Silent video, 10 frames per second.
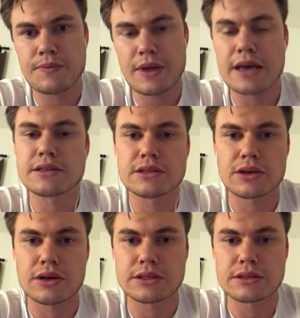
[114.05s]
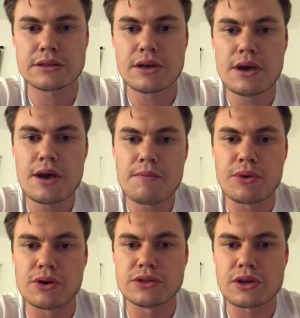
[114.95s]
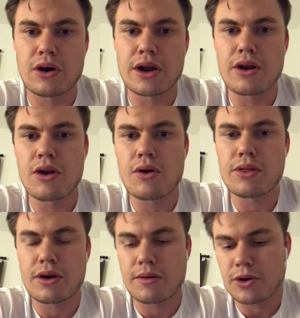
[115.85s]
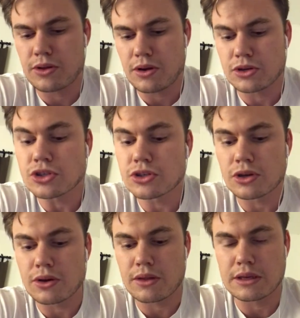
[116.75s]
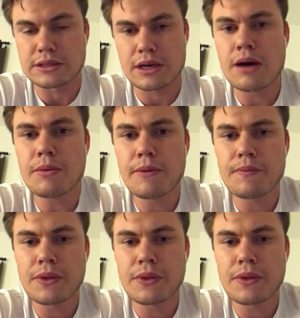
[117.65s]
exercises because I know that I'm only going to stir things up.